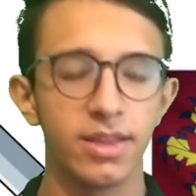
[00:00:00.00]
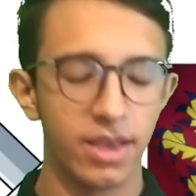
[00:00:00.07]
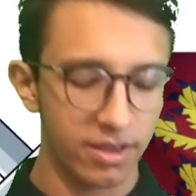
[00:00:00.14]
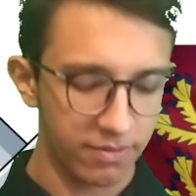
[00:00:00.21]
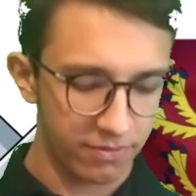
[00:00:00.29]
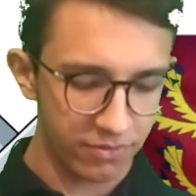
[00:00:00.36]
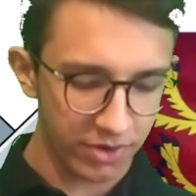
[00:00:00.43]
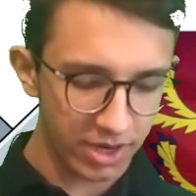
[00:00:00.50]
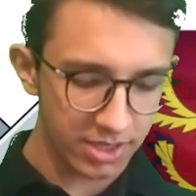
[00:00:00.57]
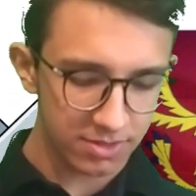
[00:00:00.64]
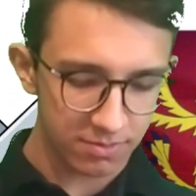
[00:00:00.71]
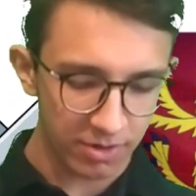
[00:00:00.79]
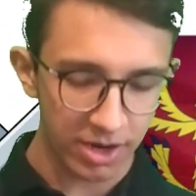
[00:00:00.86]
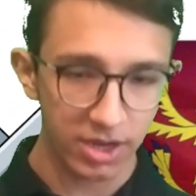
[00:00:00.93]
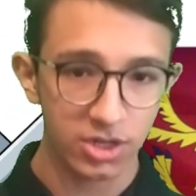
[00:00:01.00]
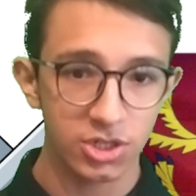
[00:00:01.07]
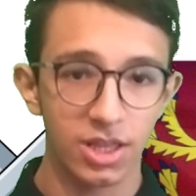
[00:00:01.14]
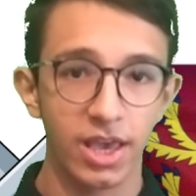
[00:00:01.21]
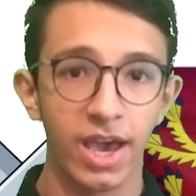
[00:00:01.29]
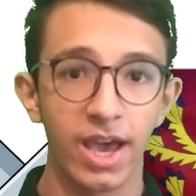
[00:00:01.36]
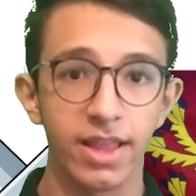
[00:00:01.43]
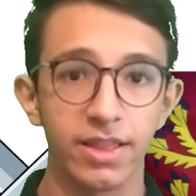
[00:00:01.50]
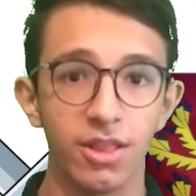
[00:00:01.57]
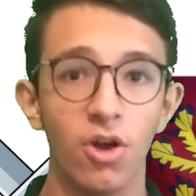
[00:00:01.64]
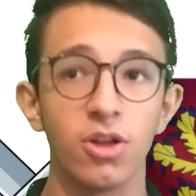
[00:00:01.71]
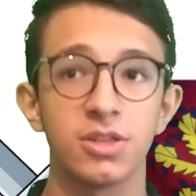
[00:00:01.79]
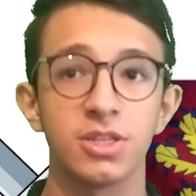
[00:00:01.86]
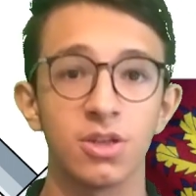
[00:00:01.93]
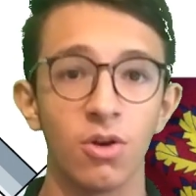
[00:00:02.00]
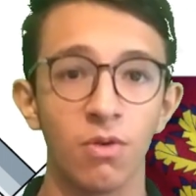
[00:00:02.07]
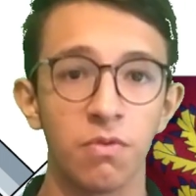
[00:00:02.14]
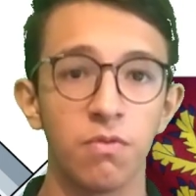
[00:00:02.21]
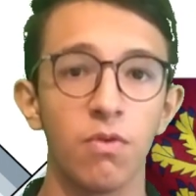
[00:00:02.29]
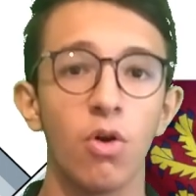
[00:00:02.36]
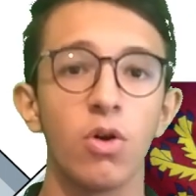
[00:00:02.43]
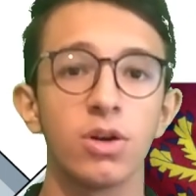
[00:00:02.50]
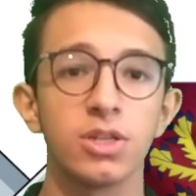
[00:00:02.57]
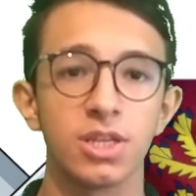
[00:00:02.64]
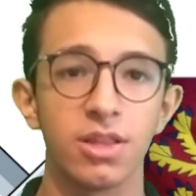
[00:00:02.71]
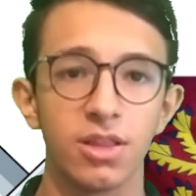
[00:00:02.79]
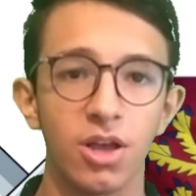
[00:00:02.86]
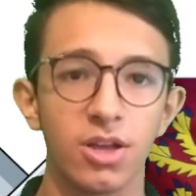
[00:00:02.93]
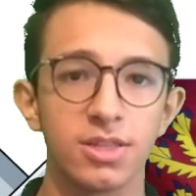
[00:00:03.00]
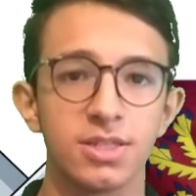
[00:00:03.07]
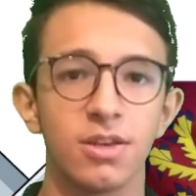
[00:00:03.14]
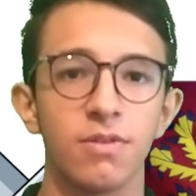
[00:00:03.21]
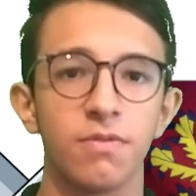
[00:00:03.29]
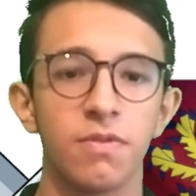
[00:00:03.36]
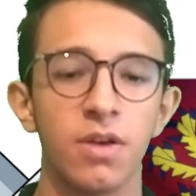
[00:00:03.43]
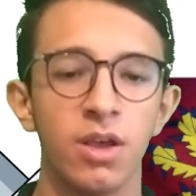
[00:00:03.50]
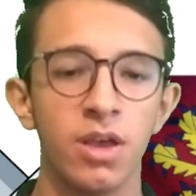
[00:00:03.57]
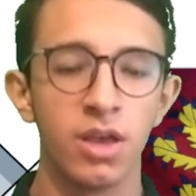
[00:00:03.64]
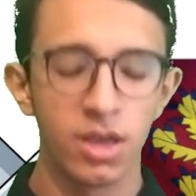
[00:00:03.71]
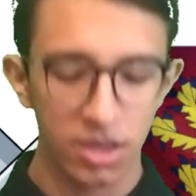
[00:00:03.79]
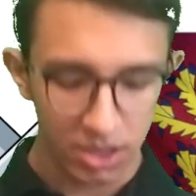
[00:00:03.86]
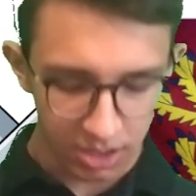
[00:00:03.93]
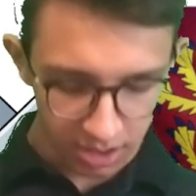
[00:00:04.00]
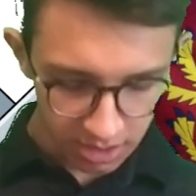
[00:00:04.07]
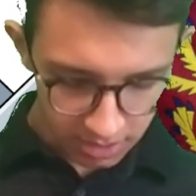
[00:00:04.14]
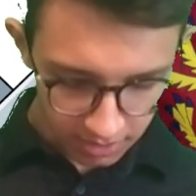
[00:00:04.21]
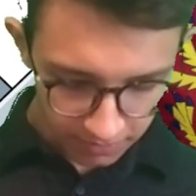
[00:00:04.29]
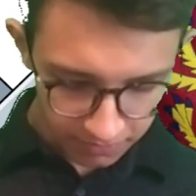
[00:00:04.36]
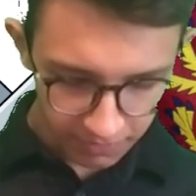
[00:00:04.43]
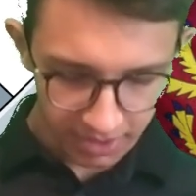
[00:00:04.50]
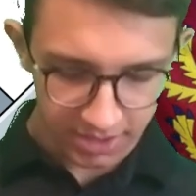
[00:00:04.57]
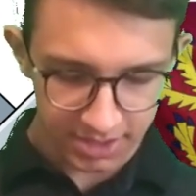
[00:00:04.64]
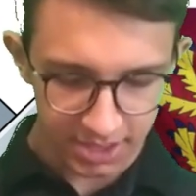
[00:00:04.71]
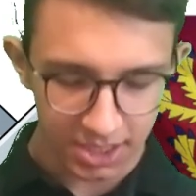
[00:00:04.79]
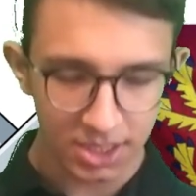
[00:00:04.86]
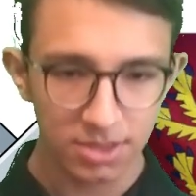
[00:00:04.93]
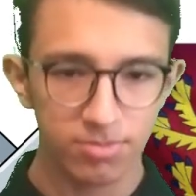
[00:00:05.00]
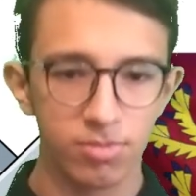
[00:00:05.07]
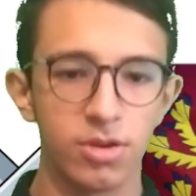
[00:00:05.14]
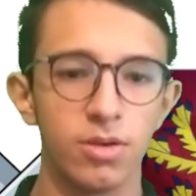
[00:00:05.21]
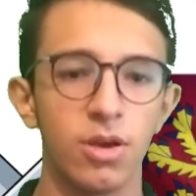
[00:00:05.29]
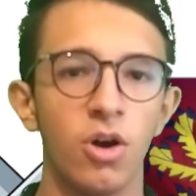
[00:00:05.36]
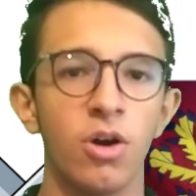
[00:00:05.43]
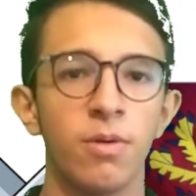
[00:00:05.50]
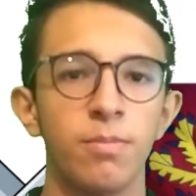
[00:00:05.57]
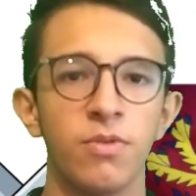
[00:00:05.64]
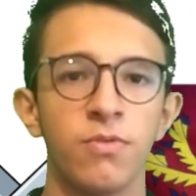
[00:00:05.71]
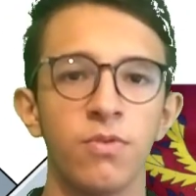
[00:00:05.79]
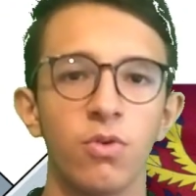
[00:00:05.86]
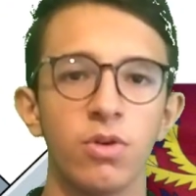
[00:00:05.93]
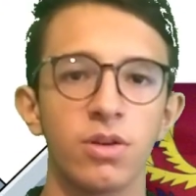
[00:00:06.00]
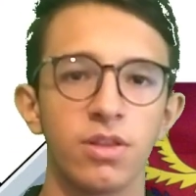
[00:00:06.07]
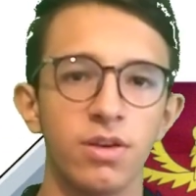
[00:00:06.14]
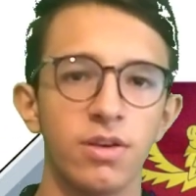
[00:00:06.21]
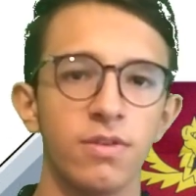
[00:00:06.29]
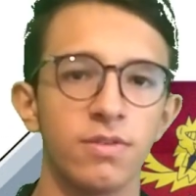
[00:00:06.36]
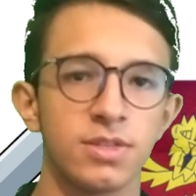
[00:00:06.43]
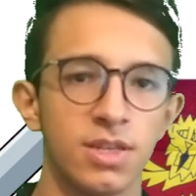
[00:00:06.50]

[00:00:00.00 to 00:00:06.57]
and France actually had lots of wars and lots of differences before the